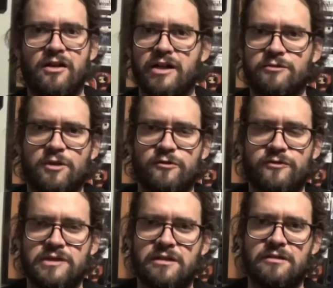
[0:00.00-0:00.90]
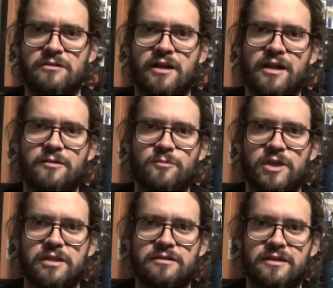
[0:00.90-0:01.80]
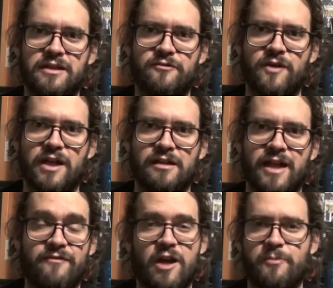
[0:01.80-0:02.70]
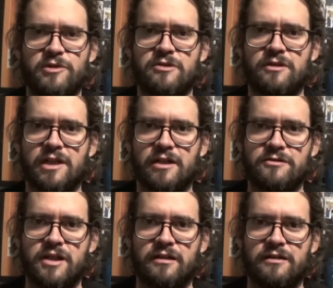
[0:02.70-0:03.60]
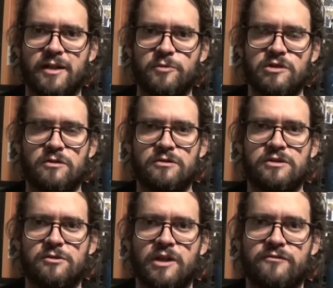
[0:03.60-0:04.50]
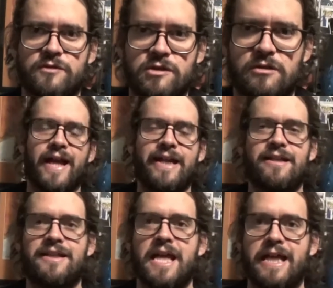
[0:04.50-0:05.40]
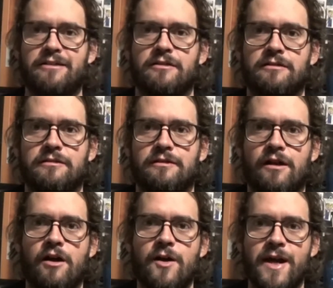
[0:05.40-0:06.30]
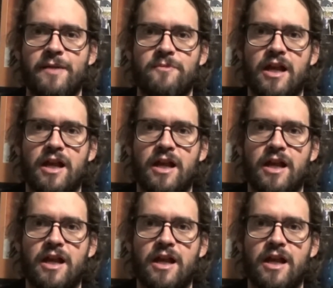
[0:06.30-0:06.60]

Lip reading: I don't know if it's good or not, but if I have the opportunity, I'll check an episode or two out for sure. And again, R.M.